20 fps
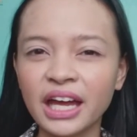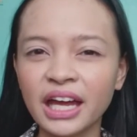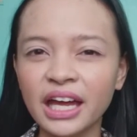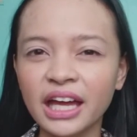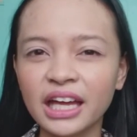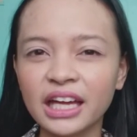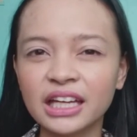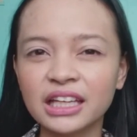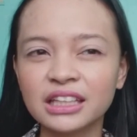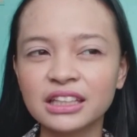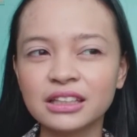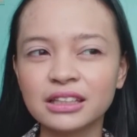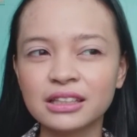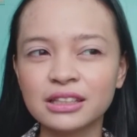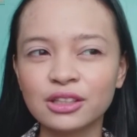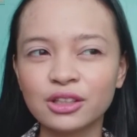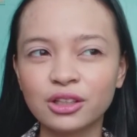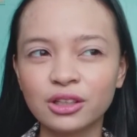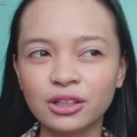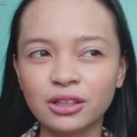
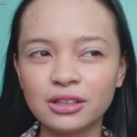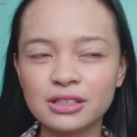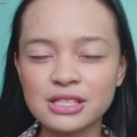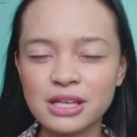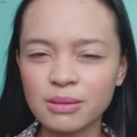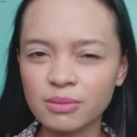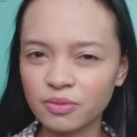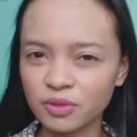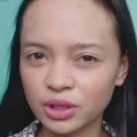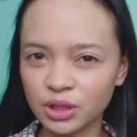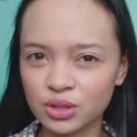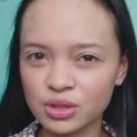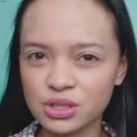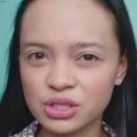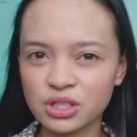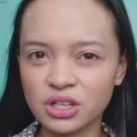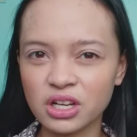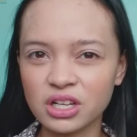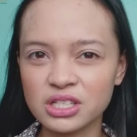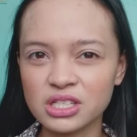And some of those
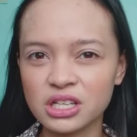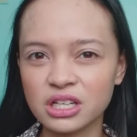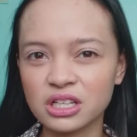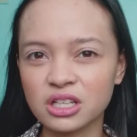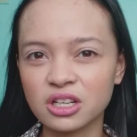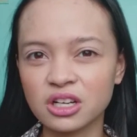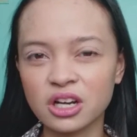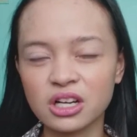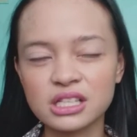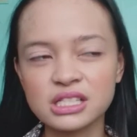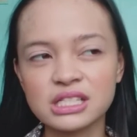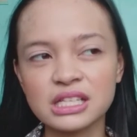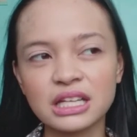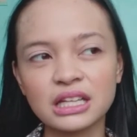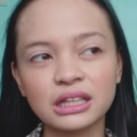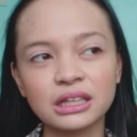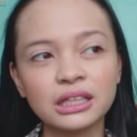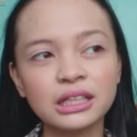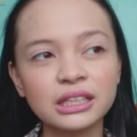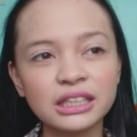drugs are drugs
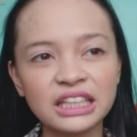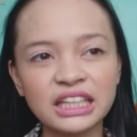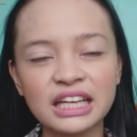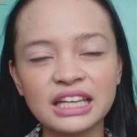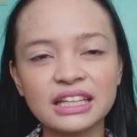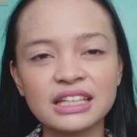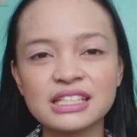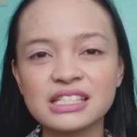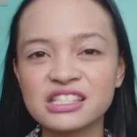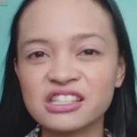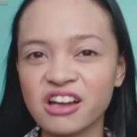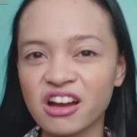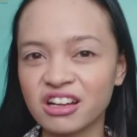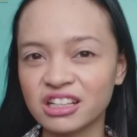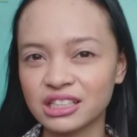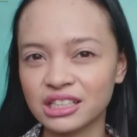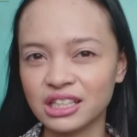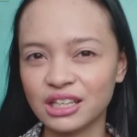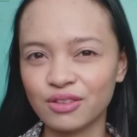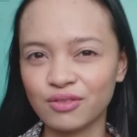that Lillian is
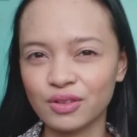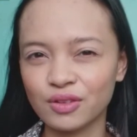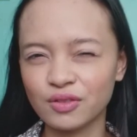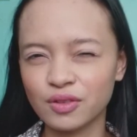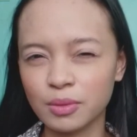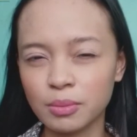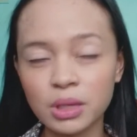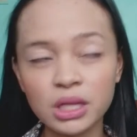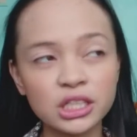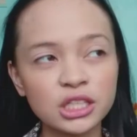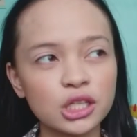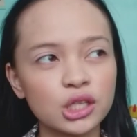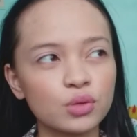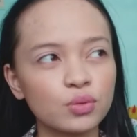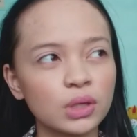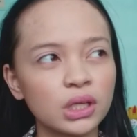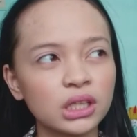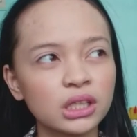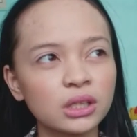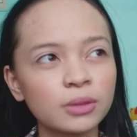not even familiar
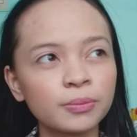with.